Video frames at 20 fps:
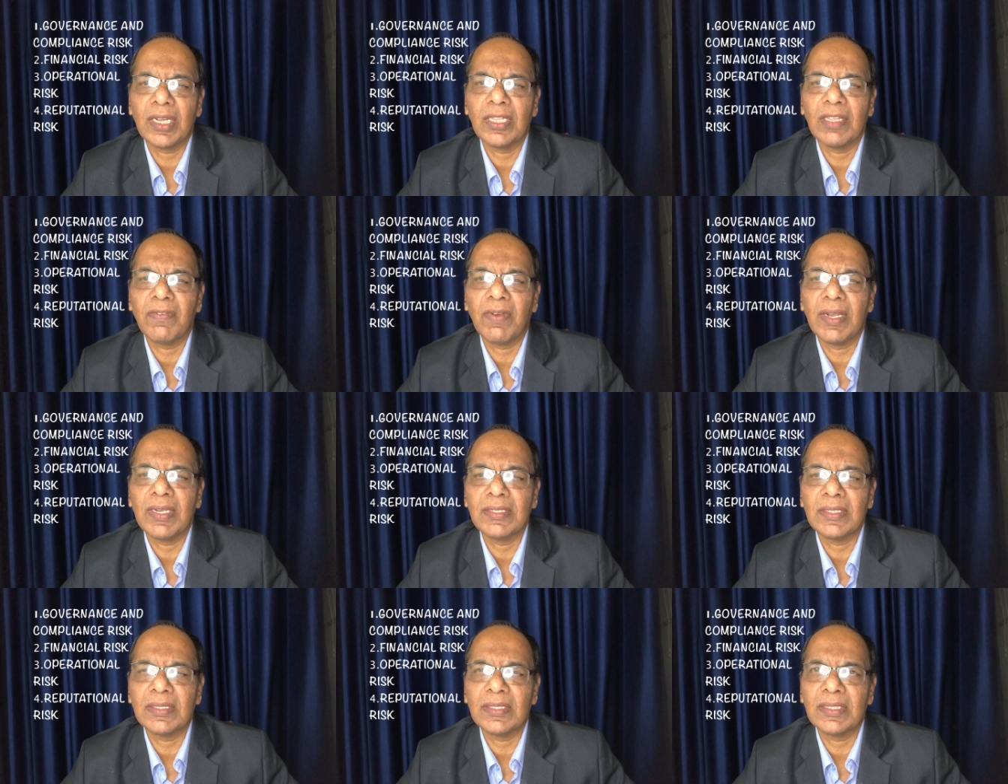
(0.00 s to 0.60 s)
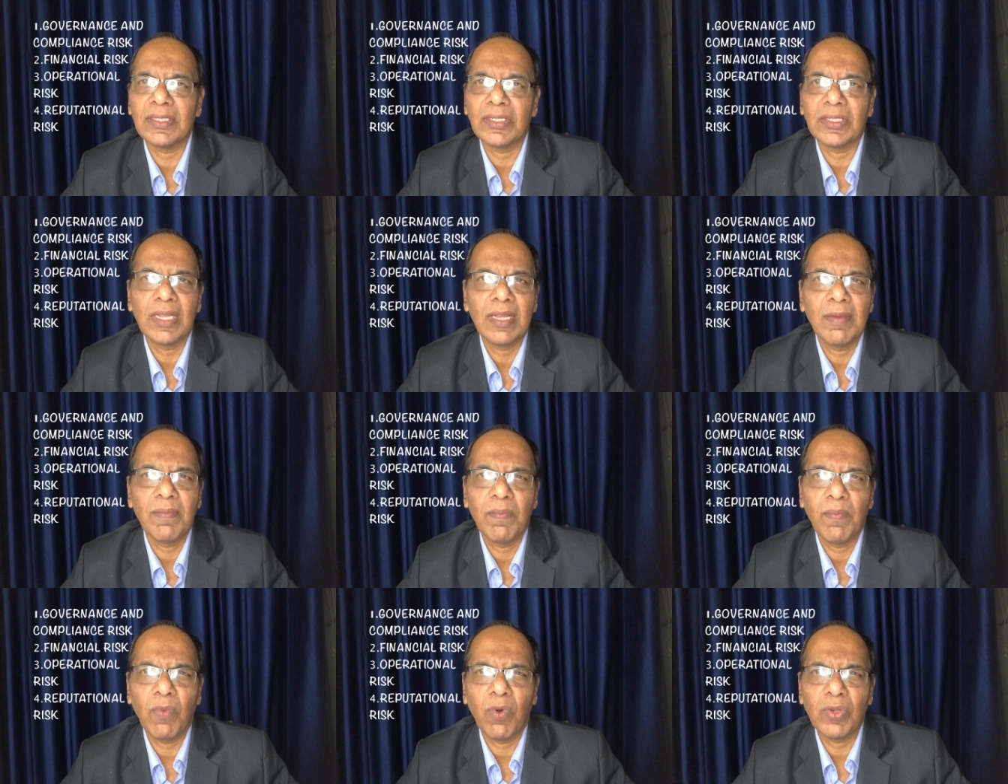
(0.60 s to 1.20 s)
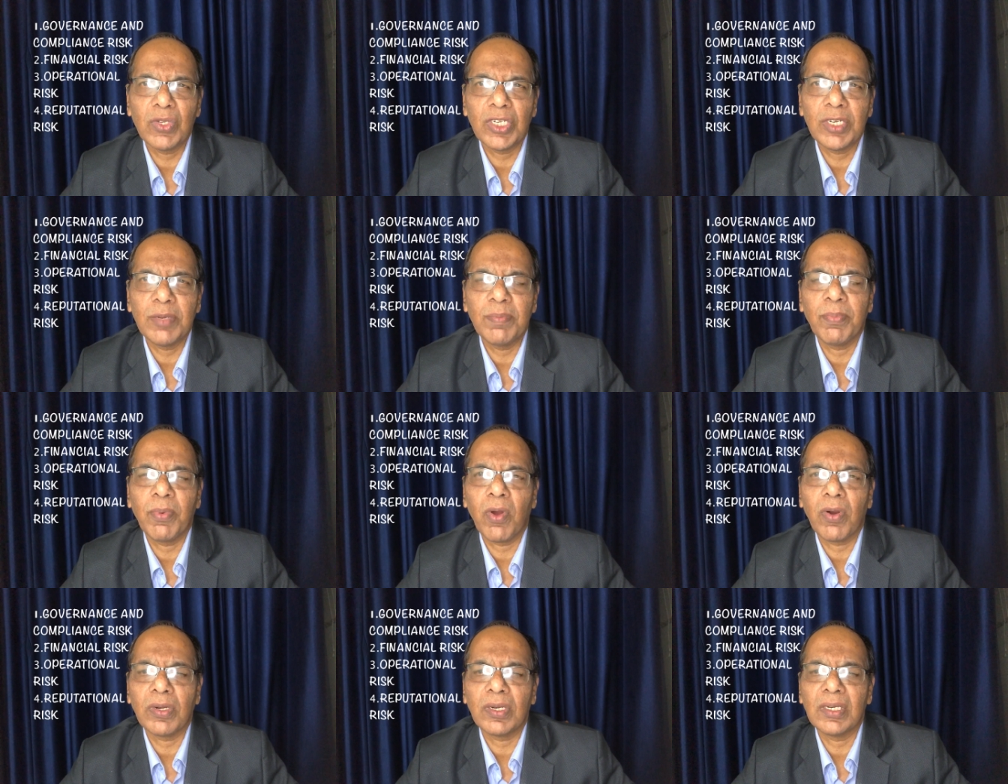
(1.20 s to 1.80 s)
Otherwise, it is most
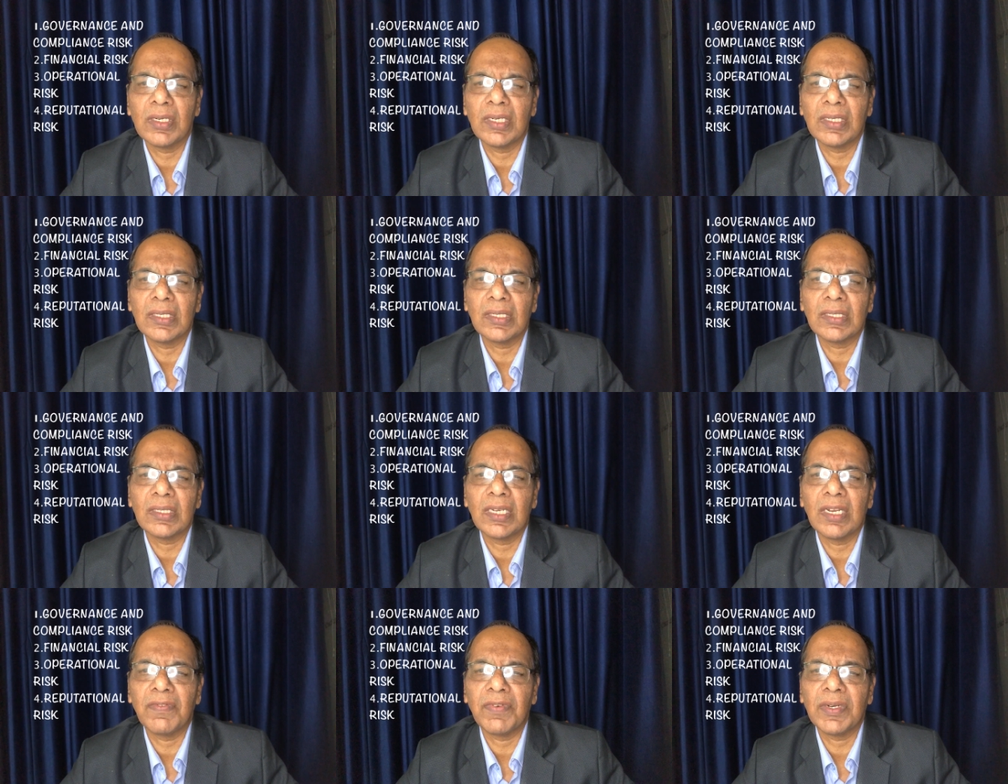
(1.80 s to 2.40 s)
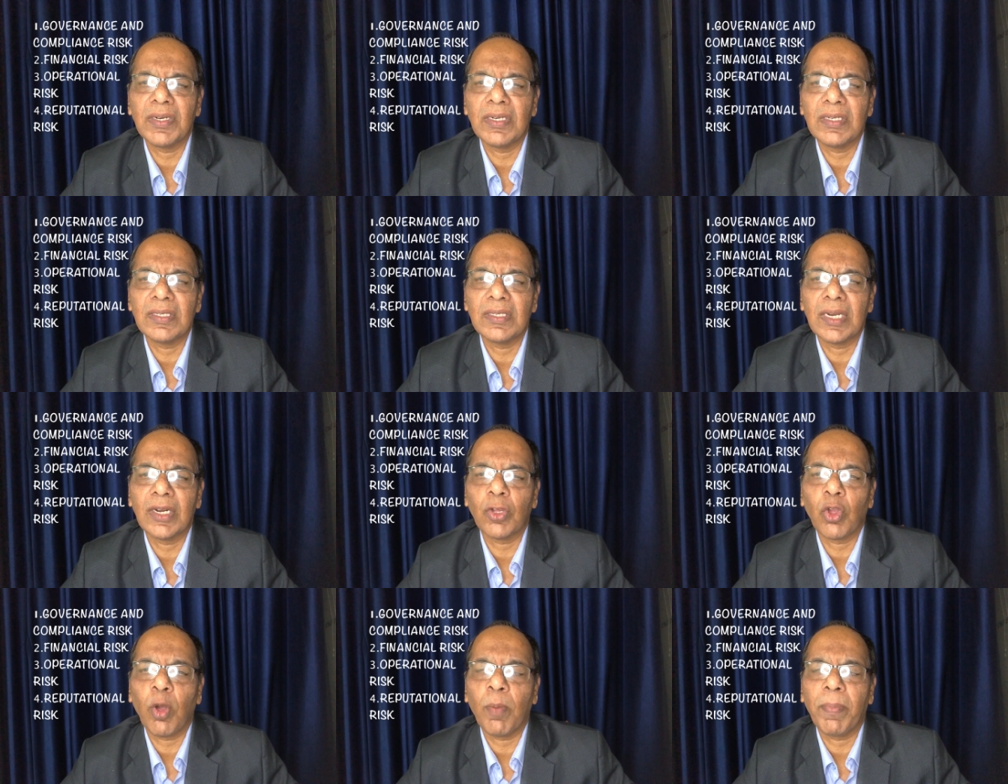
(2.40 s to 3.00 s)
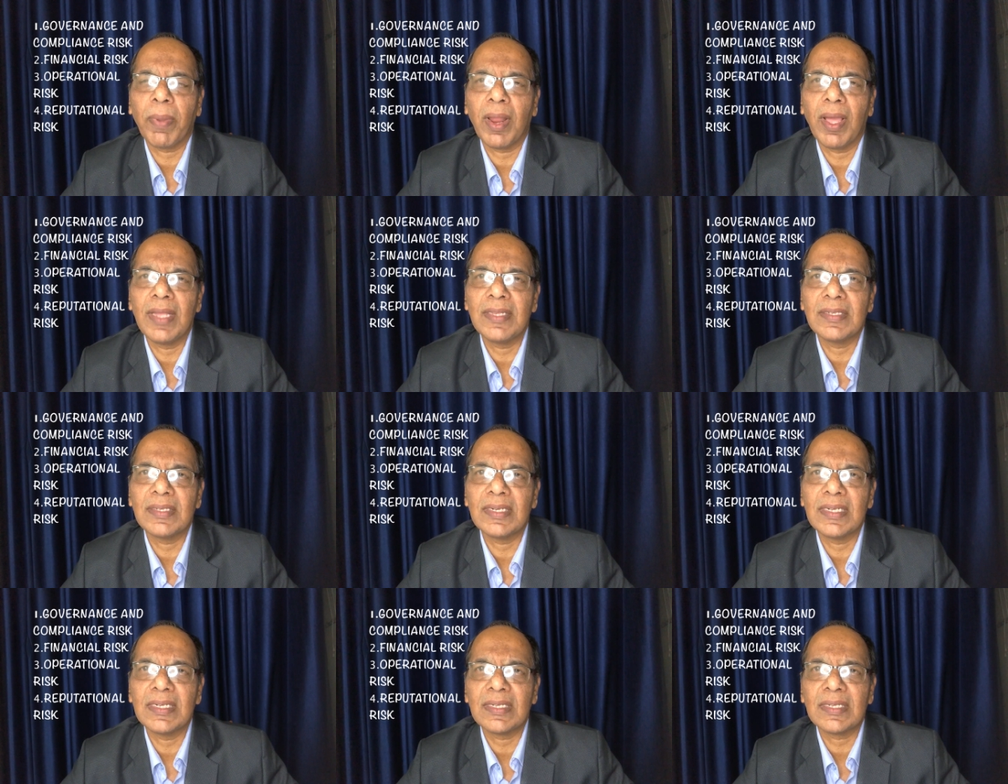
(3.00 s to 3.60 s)
important is governance and
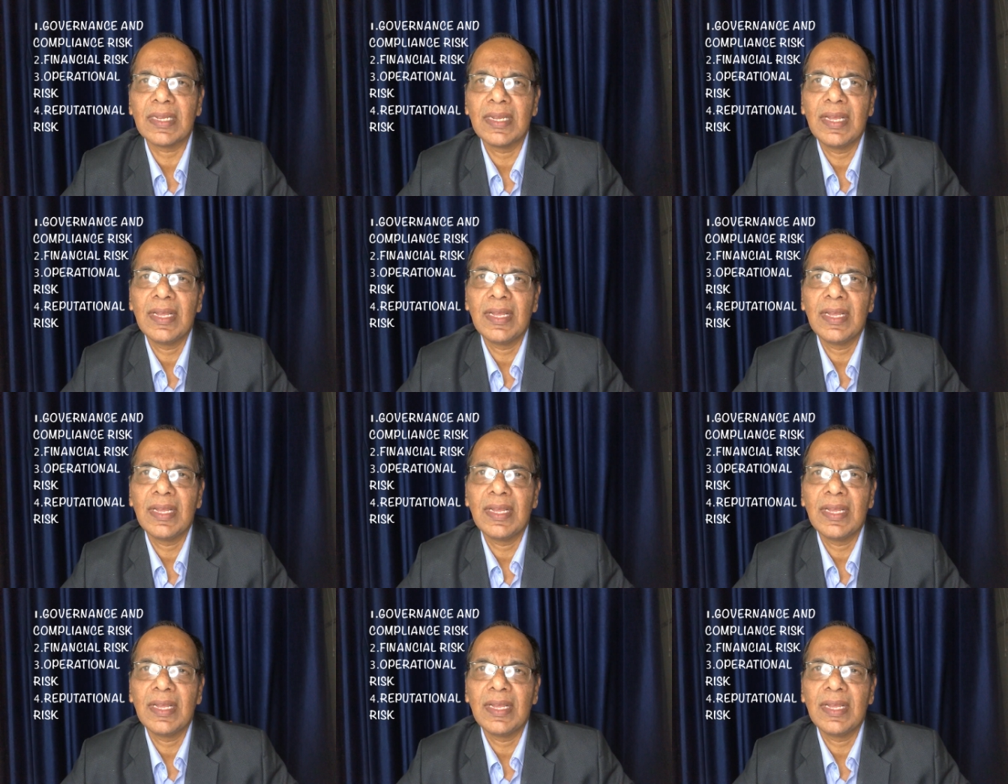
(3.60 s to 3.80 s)
compliance risk.